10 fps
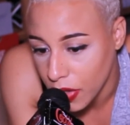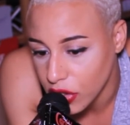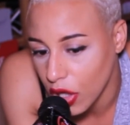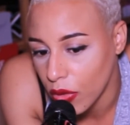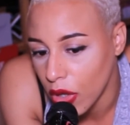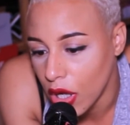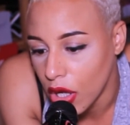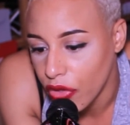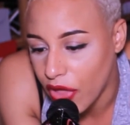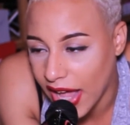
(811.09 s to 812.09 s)
So
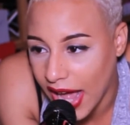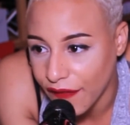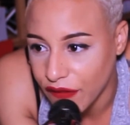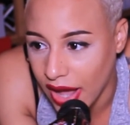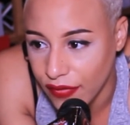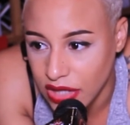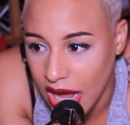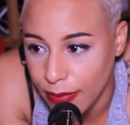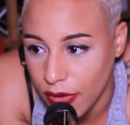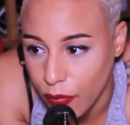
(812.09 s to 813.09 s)
they have to have
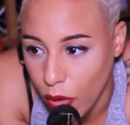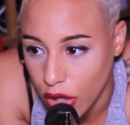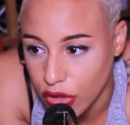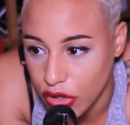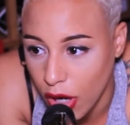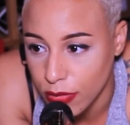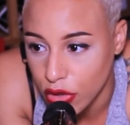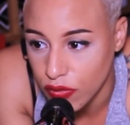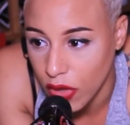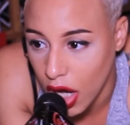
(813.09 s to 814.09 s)
time off work to come
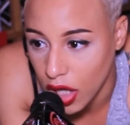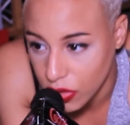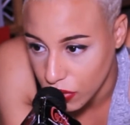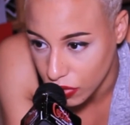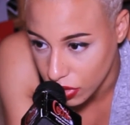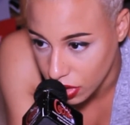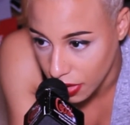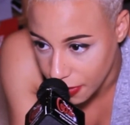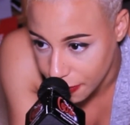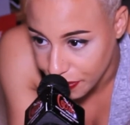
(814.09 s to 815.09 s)
to rehearsals.
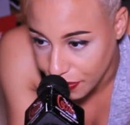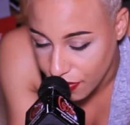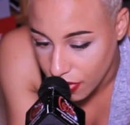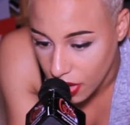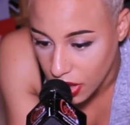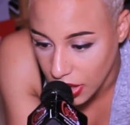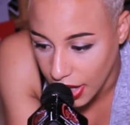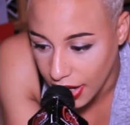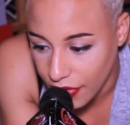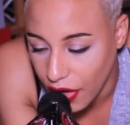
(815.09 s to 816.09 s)

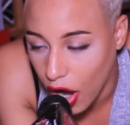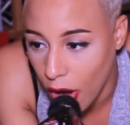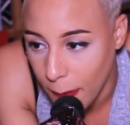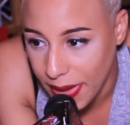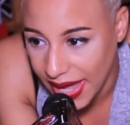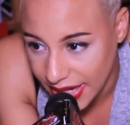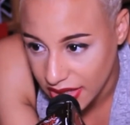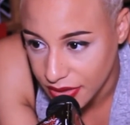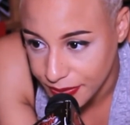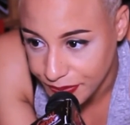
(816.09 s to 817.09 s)
Yeah, that aren't
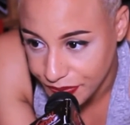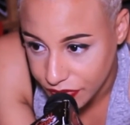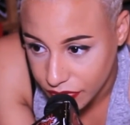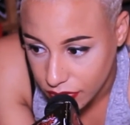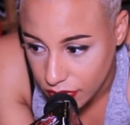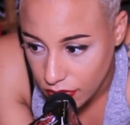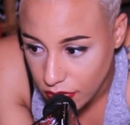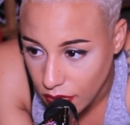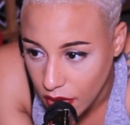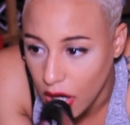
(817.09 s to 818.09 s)
paid.
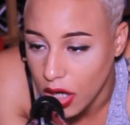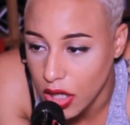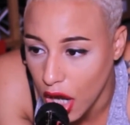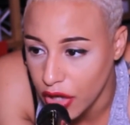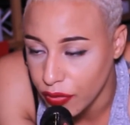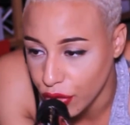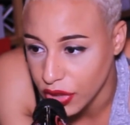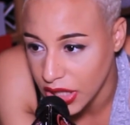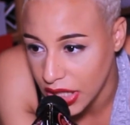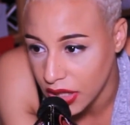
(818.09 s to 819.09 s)
Learn a
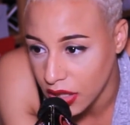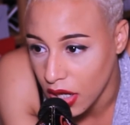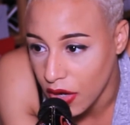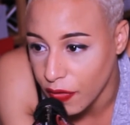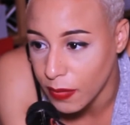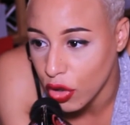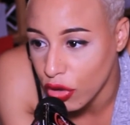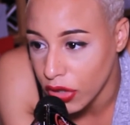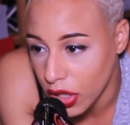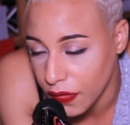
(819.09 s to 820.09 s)
routine from a
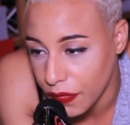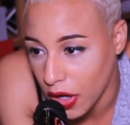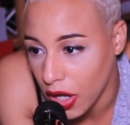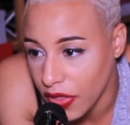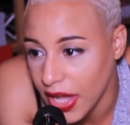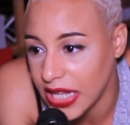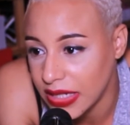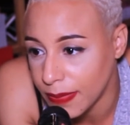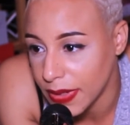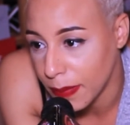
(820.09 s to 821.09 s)
choreographer that
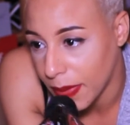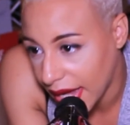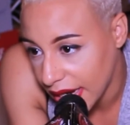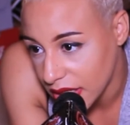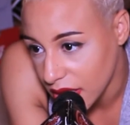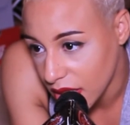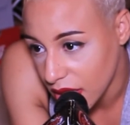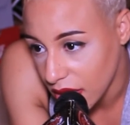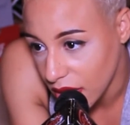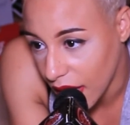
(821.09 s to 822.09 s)
isn't being paid.
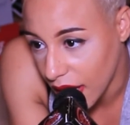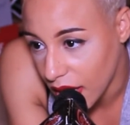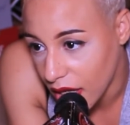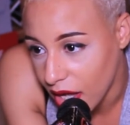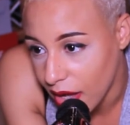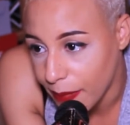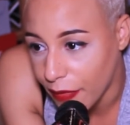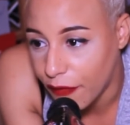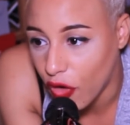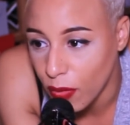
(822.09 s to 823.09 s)
Yeah,
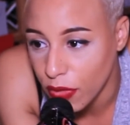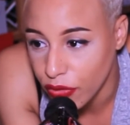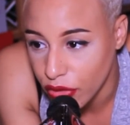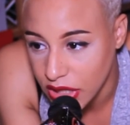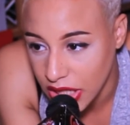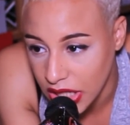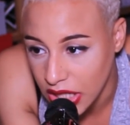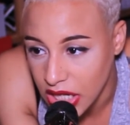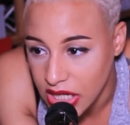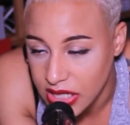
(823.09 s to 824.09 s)
perform the routine,
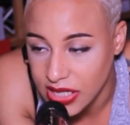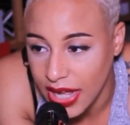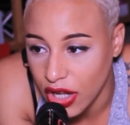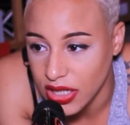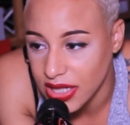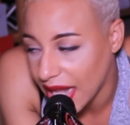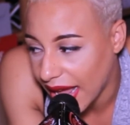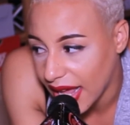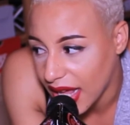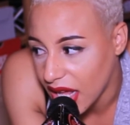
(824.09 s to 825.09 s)
stay on
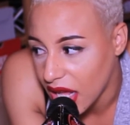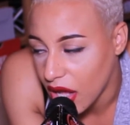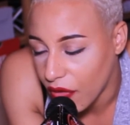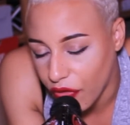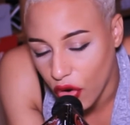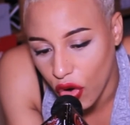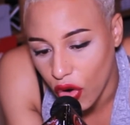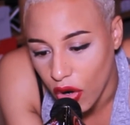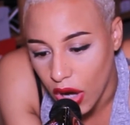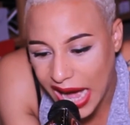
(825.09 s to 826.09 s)
set
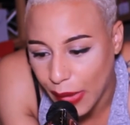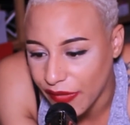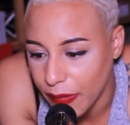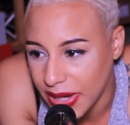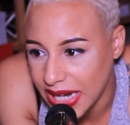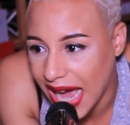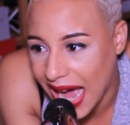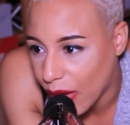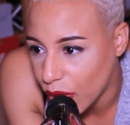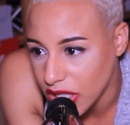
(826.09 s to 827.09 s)
for however many
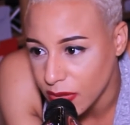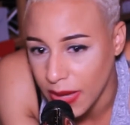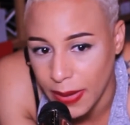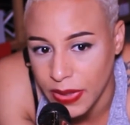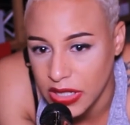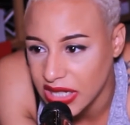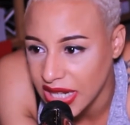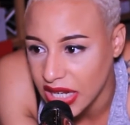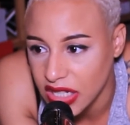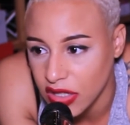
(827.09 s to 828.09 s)
hours, maybe
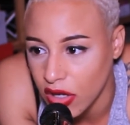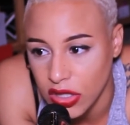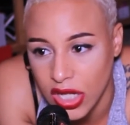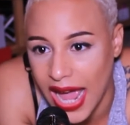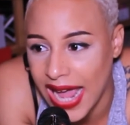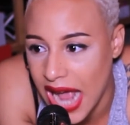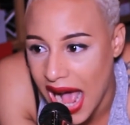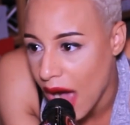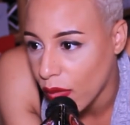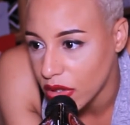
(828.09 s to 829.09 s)
6 to 8
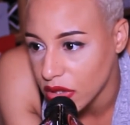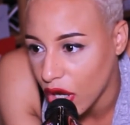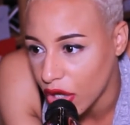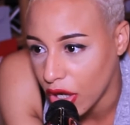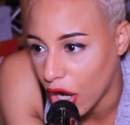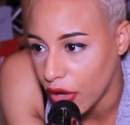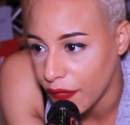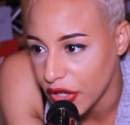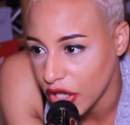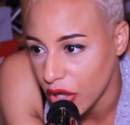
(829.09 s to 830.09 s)
hours on a
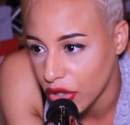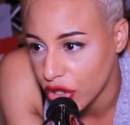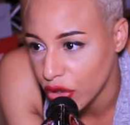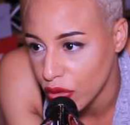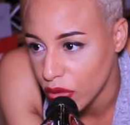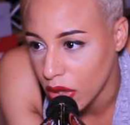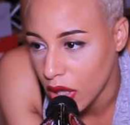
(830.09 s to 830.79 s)
video shoot.